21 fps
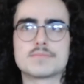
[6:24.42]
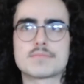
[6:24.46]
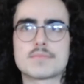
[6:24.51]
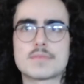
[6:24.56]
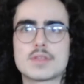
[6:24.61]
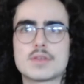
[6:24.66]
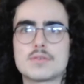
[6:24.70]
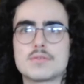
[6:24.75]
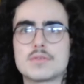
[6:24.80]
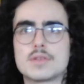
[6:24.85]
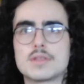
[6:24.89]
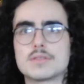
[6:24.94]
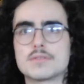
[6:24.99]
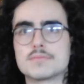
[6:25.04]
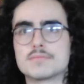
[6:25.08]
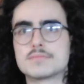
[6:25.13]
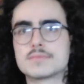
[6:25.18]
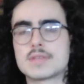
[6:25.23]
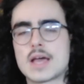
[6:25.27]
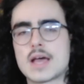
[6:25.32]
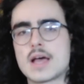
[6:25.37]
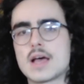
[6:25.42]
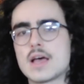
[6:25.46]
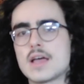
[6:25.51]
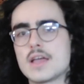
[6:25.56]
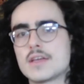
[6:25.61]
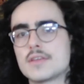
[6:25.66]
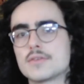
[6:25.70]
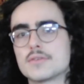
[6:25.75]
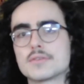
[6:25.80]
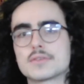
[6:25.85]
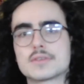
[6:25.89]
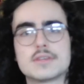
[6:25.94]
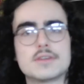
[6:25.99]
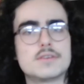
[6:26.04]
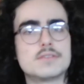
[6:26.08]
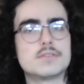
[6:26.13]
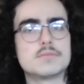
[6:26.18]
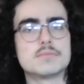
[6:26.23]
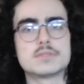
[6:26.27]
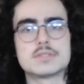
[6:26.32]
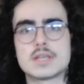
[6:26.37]
either died or killed
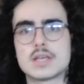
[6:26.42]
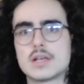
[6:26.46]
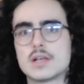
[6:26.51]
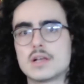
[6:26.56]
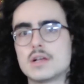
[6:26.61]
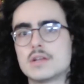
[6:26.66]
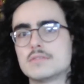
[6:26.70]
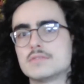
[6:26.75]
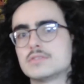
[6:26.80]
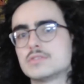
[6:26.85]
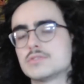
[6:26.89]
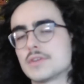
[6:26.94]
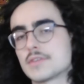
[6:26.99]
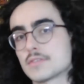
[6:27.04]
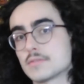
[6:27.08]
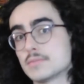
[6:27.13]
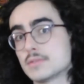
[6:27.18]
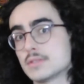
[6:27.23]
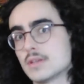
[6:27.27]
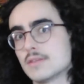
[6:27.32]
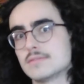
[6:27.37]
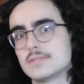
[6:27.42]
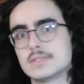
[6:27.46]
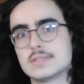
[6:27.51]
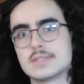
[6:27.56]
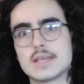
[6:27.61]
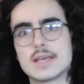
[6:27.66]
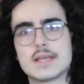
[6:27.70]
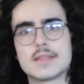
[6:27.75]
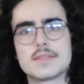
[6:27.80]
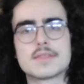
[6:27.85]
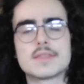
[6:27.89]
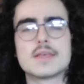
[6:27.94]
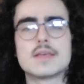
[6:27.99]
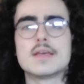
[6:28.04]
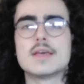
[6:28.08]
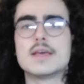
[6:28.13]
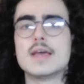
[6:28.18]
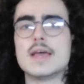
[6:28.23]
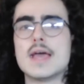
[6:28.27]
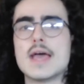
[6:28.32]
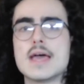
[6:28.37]
themselves, drank themselves to death,
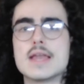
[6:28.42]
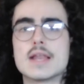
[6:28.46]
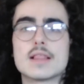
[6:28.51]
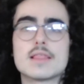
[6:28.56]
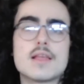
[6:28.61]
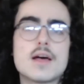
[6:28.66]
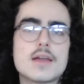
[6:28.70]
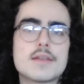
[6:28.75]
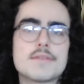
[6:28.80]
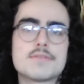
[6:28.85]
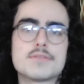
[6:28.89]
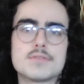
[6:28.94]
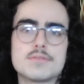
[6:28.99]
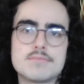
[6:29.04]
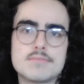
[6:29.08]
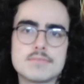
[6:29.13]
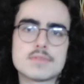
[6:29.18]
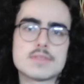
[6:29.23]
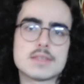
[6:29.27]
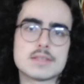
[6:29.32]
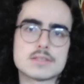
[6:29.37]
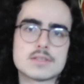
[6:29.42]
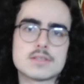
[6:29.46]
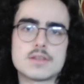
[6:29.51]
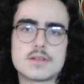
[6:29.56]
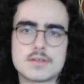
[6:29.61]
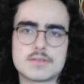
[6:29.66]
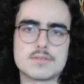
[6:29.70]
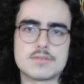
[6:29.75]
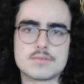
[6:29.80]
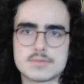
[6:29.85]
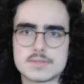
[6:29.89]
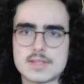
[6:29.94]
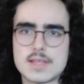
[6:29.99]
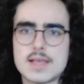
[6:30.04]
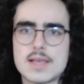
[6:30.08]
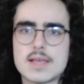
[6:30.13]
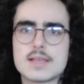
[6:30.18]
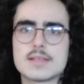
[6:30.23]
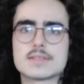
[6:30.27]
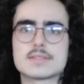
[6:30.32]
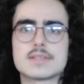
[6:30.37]
and a lot of things along those
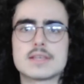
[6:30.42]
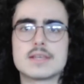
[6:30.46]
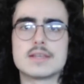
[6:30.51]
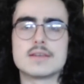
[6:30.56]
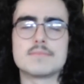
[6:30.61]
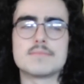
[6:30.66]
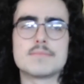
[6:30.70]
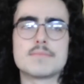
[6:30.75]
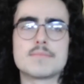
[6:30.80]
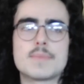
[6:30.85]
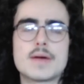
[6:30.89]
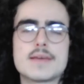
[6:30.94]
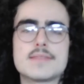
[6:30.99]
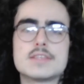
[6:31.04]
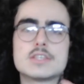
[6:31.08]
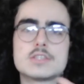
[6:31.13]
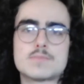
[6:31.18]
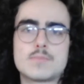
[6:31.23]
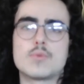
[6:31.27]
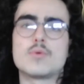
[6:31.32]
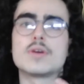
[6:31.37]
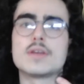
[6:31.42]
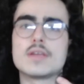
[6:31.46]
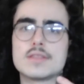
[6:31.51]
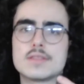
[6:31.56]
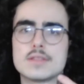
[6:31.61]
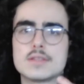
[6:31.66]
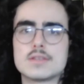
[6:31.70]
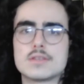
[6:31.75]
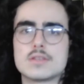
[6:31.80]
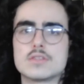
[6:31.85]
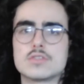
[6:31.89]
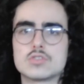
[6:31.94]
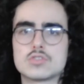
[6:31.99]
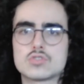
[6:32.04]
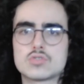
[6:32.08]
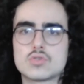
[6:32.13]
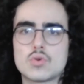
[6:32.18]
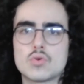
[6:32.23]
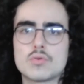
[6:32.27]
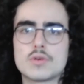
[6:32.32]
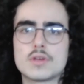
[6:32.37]
lines. And by this point in the
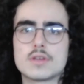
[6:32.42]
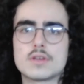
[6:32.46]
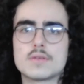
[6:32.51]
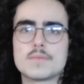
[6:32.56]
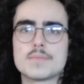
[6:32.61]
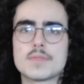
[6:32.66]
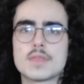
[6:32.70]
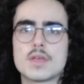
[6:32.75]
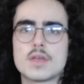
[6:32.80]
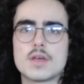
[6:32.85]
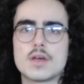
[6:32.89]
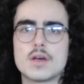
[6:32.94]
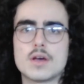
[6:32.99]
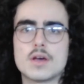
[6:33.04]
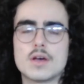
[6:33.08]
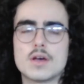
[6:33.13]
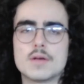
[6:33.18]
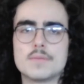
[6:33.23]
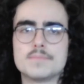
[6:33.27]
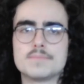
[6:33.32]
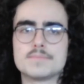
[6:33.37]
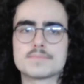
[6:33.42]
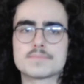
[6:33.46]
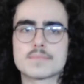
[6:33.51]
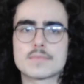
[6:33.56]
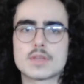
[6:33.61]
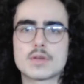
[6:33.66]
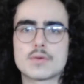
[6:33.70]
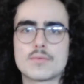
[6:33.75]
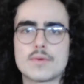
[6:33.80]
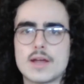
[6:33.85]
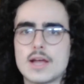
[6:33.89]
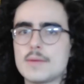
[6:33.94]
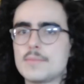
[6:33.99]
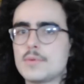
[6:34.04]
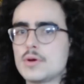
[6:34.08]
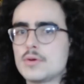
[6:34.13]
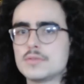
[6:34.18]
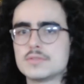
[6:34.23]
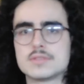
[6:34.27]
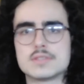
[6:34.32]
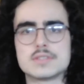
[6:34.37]
story, Rabo
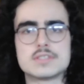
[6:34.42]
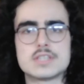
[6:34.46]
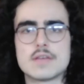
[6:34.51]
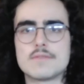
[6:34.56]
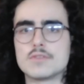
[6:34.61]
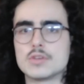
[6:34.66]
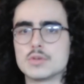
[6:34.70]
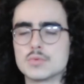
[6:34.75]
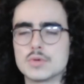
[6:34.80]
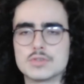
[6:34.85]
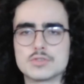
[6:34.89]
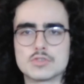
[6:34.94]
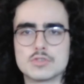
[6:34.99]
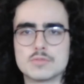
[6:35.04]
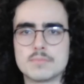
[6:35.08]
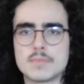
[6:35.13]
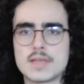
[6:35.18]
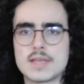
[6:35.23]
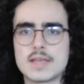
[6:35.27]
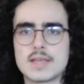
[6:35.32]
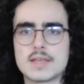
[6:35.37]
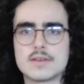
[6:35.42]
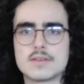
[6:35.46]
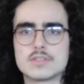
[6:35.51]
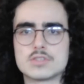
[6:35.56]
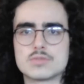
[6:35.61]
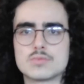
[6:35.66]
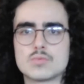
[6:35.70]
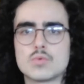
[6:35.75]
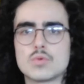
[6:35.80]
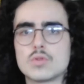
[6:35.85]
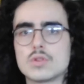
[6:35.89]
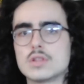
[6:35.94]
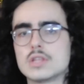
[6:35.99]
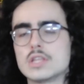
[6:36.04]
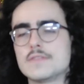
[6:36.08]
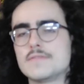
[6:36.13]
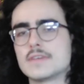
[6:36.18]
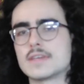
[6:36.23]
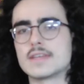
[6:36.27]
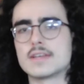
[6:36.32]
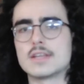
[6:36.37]
is a 71-year-old man just living
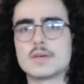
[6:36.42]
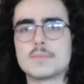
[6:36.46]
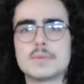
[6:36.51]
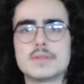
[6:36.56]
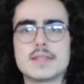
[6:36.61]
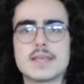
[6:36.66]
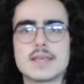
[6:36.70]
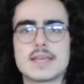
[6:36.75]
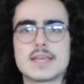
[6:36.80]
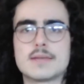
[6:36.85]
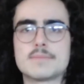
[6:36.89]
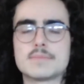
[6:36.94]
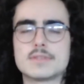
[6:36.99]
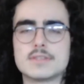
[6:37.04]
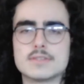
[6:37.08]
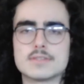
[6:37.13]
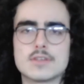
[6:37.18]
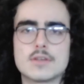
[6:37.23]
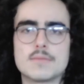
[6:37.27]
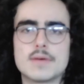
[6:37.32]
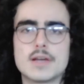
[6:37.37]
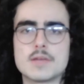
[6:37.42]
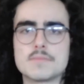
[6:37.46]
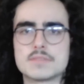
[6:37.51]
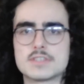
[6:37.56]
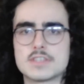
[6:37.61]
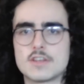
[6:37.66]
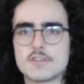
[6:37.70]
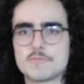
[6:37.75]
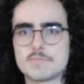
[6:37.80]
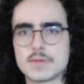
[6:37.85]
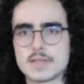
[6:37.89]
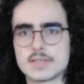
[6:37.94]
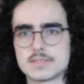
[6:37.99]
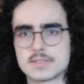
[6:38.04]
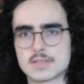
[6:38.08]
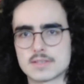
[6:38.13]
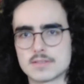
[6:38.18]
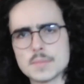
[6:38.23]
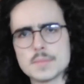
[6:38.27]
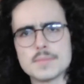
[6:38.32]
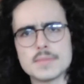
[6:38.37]
it up in the Hamptons all by himself, basically.
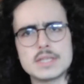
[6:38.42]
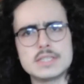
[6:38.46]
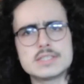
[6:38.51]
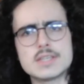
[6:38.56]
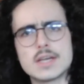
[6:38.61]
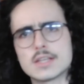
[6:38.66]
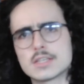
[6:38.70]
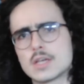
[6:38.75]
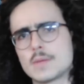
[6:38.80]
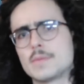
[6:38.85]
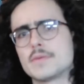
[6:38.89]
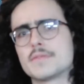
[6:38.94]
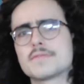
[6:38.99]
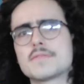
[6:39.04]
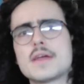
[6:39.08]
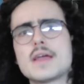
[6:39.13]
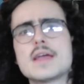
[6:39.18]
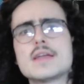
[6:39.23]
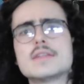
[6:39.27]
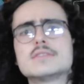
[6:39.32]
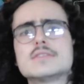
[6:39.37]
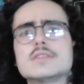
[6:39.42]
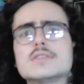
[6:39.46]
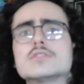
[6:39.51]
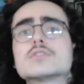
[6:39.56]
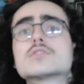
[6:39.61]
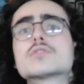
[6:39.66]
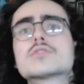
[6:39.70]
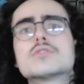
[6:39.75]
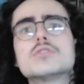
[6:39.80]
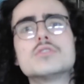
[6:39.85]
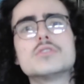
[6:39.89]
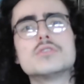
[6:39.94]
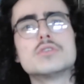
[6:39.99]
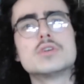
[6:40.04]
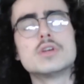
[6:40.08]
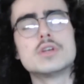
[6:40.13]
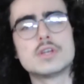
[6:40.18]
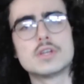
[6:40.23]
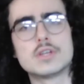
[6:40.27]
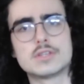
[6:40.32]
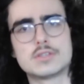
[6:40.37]
He's got a couple friends, and this girl,
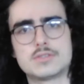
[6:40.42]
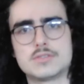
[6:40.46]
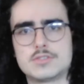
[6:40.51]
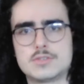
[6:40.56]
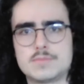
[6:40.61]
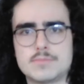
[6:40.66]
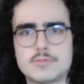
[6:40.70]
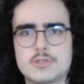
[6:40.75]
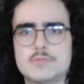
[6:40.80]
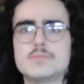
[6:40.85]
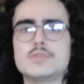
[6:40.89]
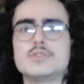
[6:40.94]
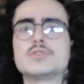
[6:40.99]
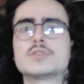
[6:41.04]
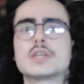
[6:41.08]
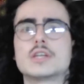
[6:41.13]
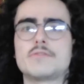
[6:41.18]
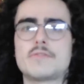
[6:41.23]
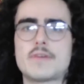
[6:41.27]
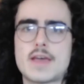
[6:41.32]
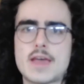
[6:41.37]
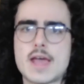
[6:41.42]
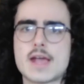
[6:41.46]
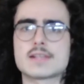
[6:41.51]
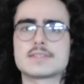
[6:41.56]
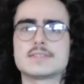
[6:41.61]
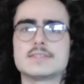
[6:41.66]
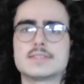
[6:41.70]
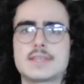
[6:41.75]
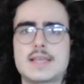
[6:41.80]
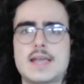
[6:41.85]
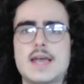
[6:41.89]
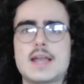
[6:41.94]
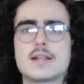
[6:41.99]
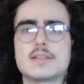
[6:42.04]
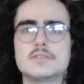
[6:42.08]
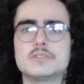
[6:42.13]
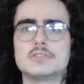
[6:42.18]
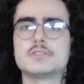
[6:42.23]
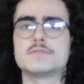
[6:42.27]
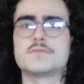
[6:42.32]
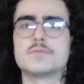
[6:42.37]
Cersei Berman, who kind of acts as a
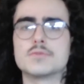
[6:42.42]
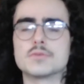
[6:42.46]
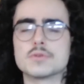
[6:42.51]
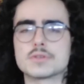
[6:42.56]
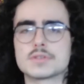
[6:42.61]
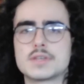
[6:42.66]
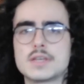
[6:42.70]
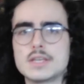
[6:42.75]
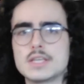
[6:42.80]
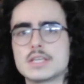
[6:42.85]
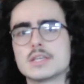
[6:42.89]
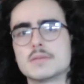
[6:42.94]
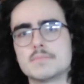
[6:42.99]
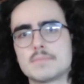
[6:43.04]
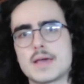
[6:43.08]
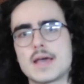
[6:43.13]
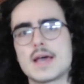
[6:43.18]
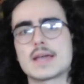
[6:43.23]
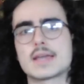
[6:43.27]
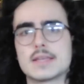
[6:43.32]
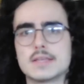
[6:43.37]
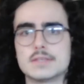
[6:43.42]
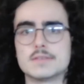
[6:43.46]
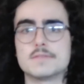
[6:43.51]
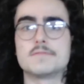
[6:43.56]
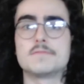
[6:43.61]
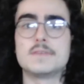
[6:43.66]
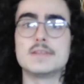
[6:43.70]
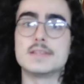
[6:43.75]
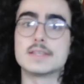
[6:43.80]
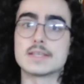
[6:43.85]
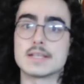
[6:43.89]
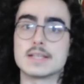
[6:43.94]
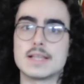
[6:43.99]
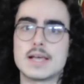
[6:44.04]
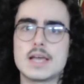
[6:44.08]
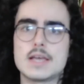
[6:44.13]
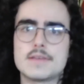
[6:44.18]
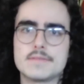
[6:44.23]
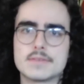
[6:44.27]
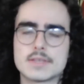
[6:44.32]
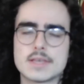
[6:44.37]
catalyst for getting him back into feeling
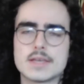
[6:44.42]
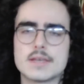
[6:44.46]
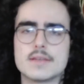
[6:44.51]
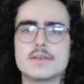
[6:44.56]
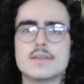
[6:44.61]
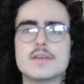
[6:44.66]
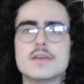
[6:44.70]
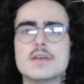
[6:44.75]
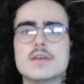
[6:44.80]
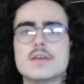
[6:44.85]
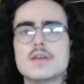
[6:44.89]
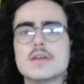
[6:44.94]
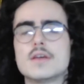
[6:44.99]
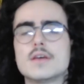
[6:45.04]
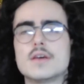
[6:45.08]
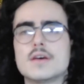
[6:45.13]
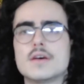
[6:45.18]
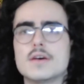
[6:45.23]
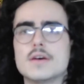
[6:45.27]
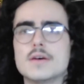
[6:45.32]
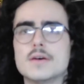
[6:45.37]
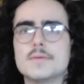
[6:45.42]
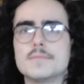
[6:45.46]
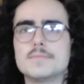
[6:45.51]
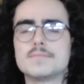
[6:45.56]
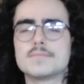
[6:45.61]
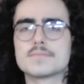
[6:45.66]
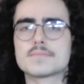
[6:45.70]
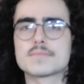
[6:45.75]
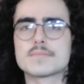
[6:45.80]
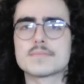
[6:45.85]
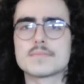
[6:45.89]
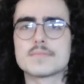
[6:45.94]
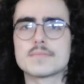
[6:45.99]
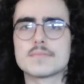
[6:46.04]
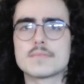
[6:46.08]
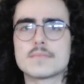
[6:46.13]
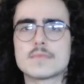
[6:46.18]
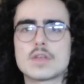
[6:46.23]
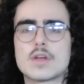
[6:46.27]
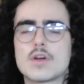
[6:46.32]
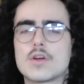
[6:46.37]
alive again,
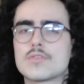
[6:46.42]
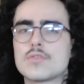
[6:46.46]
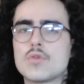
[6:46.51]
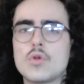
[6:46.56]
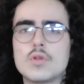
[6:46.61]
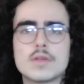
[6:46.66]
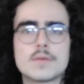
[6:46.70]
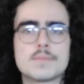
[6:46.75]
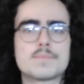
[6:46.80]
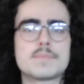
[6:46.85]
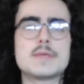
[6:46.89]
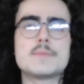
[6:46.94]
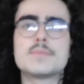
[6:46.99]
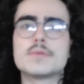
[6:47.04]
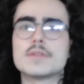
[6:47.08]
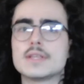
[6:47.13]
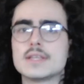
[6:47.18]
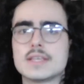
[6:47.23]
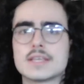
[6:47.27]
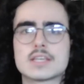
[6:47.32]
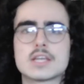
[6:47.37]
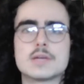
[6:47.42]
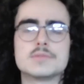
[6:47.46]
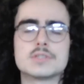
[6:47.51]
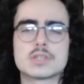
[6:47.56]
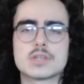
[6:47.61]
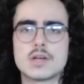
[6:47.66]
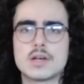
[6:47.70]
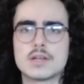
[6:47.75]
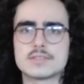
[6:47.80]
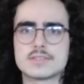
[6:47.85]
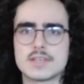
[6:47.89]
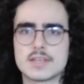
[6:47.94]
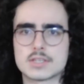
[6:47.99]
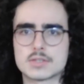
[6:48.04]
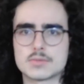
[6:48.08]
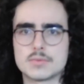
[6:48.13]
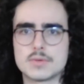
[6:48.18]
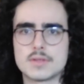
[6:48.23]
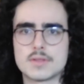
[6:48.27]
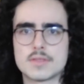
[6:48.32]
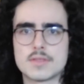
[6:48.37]
are the only people that he comes in contact
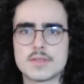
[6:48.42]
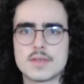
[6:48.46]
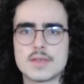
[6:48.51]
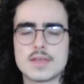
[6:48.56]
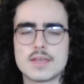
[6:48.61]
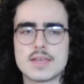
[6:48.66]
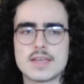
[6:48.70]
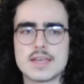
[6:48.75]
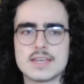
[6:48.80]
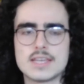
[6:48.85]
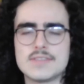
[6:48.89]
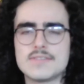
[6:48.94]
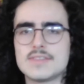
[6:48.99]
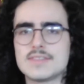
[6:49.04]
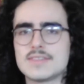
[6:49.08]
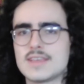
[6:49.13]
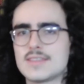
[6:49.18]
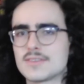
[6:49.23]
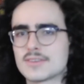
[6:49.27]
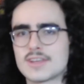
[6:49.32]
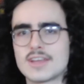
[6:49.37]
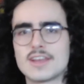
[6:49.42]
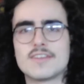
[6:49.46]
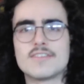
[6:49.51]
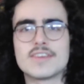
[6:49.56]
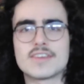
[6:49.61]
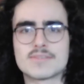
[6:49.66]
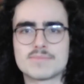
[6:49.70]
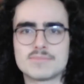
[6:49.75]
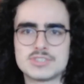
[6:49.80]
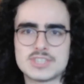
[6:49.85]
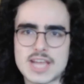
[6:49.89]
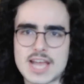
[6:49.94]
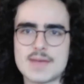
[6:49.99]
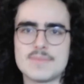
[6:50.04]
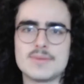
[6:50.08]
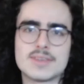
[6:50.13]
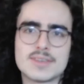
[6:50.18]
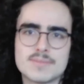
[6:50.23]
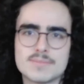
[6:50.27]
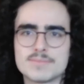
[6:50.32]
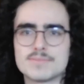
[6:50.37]
with. And even then, they're kind of like
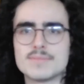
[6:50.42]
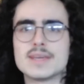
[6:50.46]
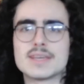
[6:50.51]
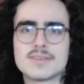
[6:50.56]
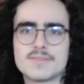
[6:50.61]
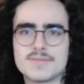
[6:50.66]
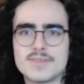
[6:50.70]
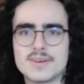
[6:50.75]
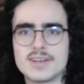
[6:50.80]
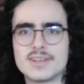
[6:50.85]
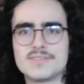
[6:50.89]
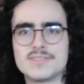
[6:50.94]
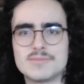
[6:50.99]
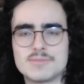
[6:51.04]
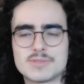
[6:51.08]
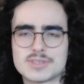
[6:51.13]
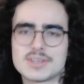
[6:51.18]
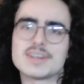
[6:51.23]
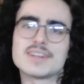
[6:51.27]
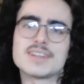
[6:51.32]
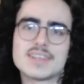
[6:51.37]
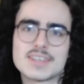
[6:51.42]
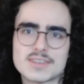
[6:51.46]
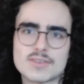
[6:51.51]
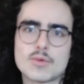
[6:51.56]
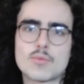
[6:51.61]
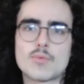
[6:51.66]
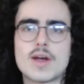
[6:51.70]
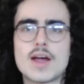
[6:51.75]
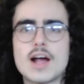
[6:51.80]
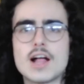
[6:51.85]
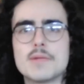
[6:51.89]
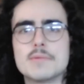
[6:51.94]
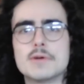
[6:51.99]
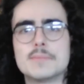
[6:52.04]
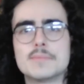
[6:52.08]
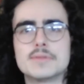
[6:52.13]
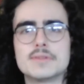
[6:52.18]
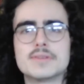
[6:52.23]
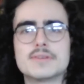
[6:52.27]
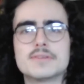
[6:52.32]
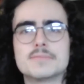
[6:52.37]
jabbing and making fun of him and kind of like rile him up
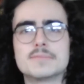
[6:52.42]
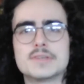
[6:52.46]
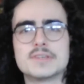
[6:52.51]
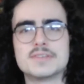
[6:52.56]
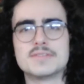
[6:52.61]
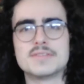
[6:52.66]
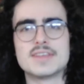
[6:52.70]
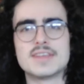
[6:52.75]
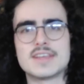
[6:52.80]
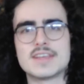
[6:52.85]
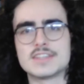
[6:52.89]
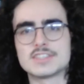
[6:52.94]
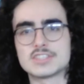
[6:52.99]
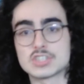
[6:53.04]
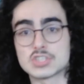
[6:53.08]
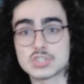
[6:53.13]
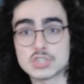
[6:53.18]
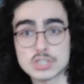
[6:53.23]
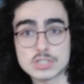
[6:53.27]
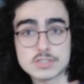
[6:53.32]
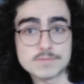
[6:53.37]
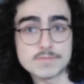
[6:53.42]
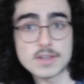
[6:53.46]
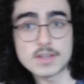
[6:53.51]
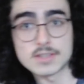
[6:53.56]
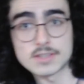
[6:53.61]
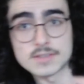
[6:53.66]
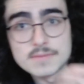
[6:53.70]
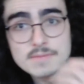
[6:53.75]
a little bit. It's funny.